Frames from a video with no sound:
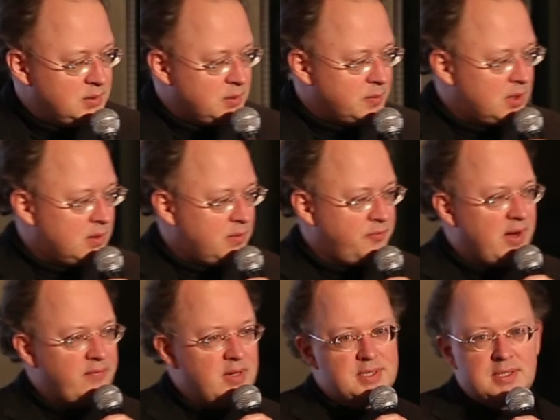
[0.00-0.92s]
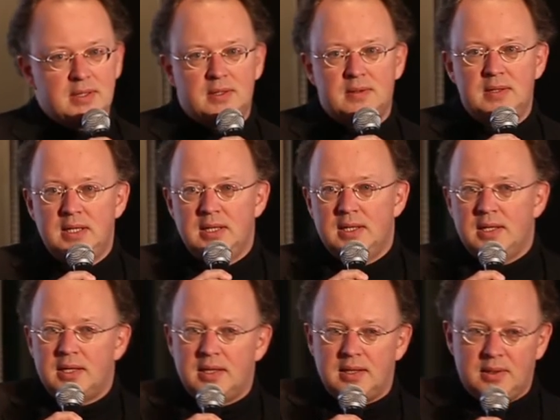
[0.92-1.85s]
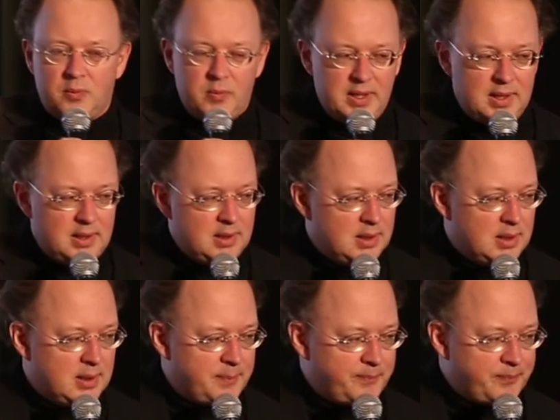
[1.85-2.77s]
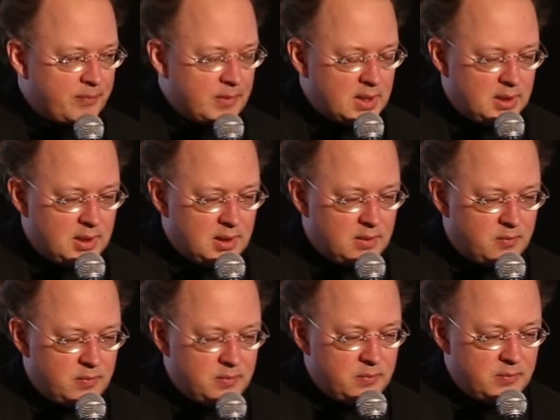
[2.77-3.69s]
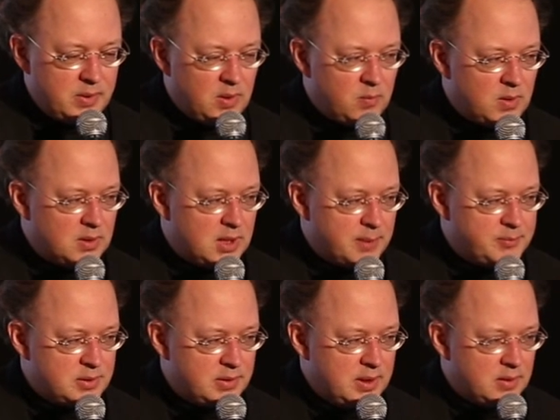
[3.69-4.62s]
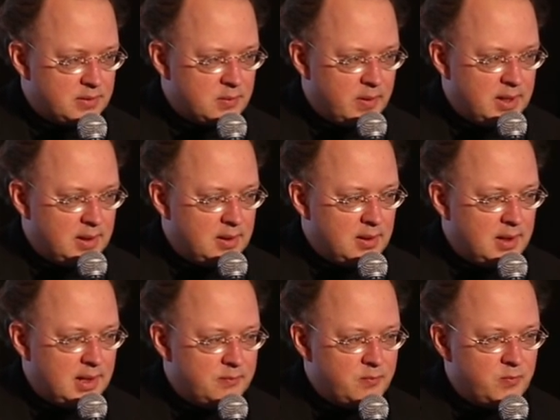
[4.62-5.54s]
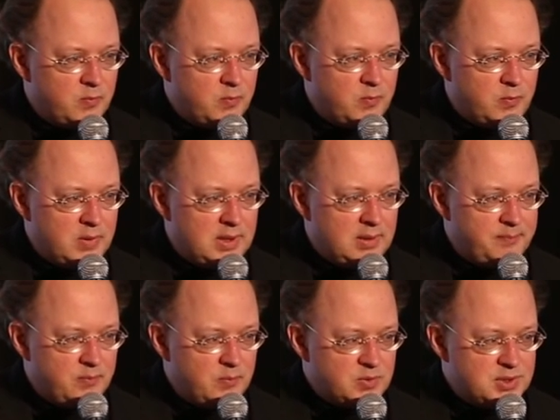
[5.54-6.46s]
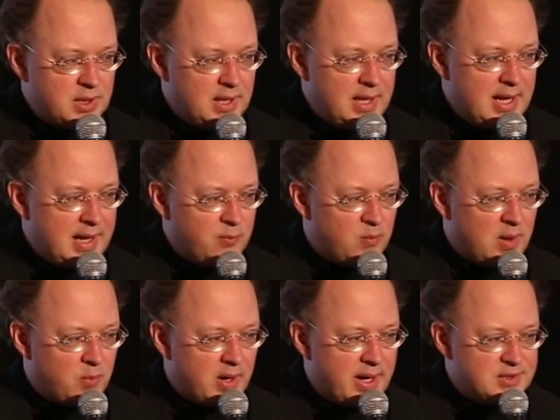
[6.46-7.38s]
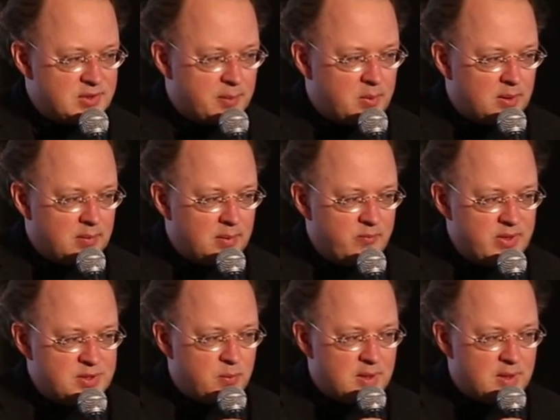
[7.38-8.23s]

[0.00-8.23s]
tomorrow, 5 years ago, we all woke up to the earthquake and we suddenly had one more extra problem, which